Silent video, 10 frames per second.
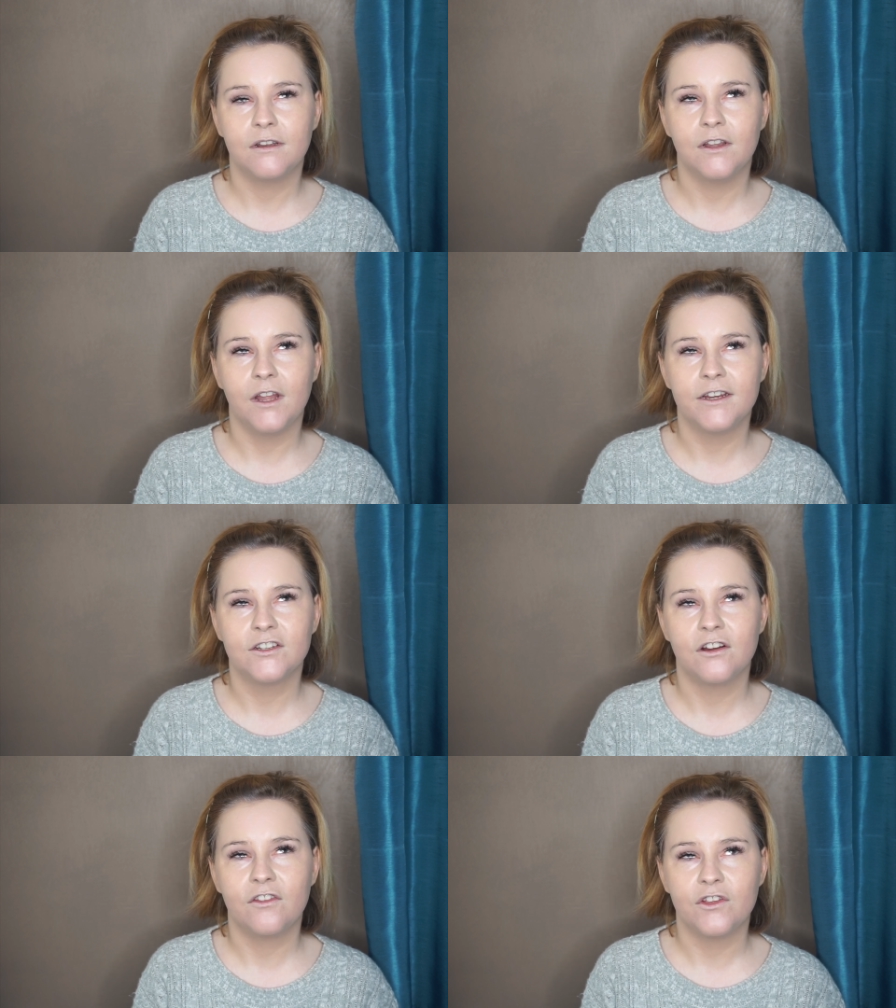
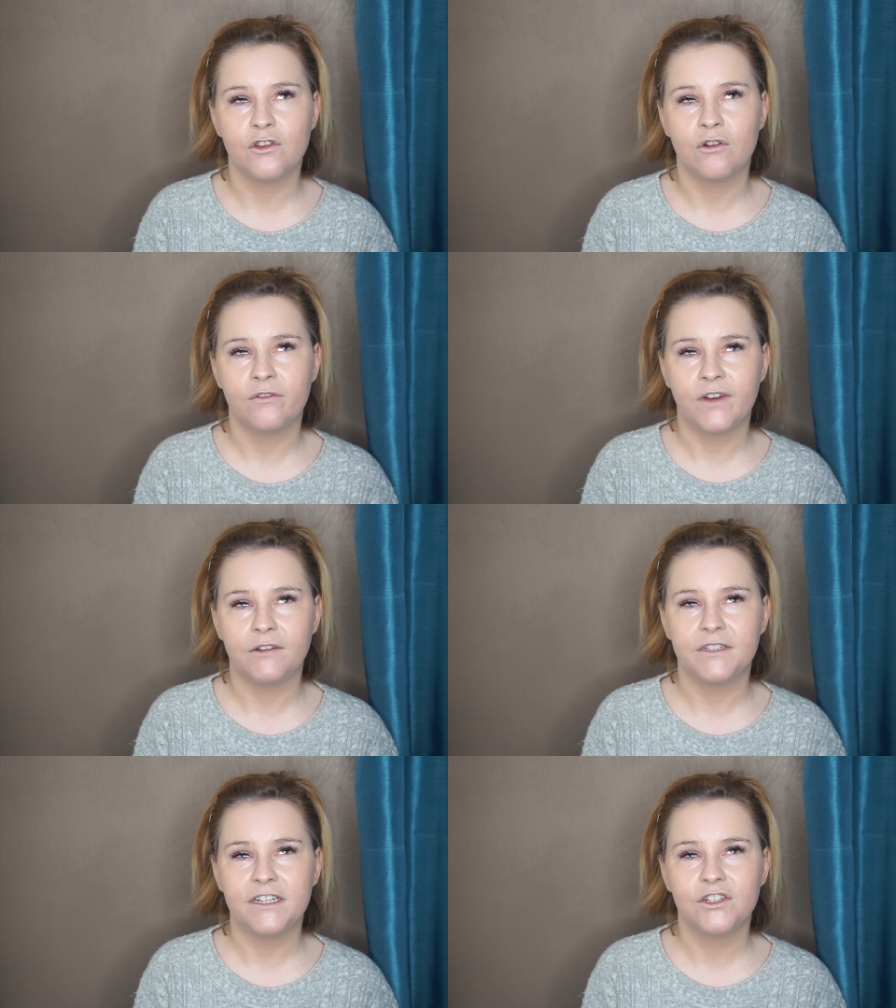lighter than your
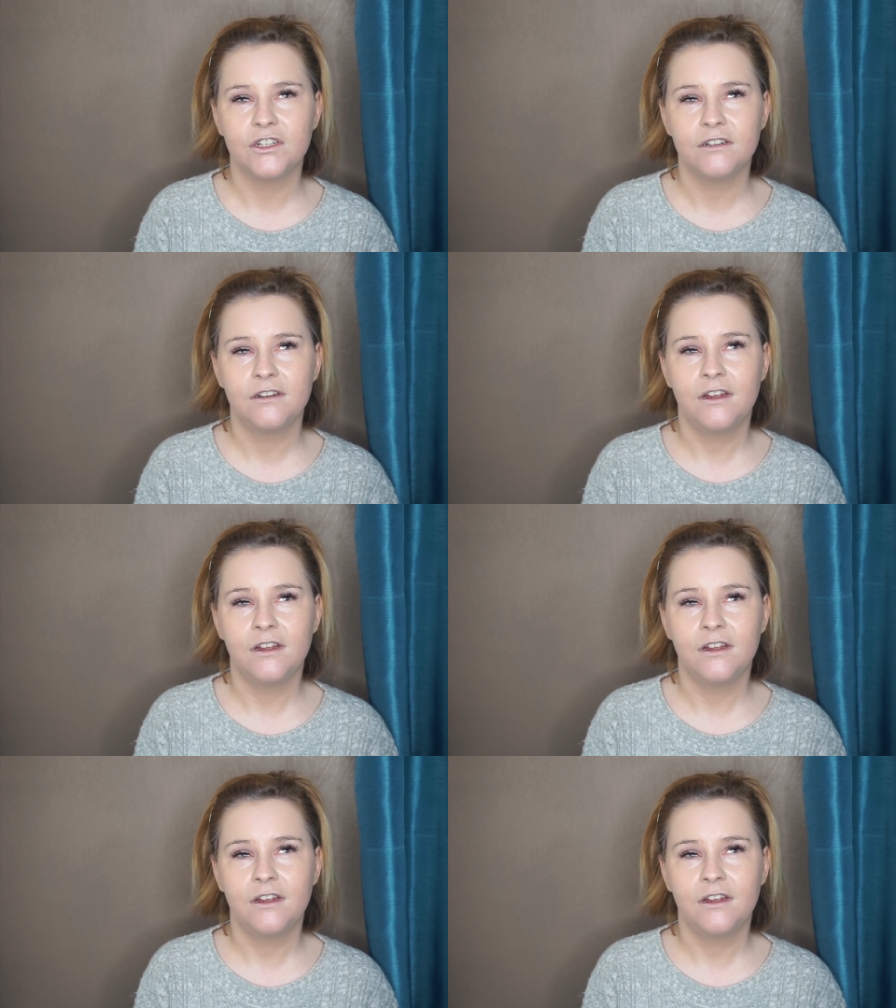foundation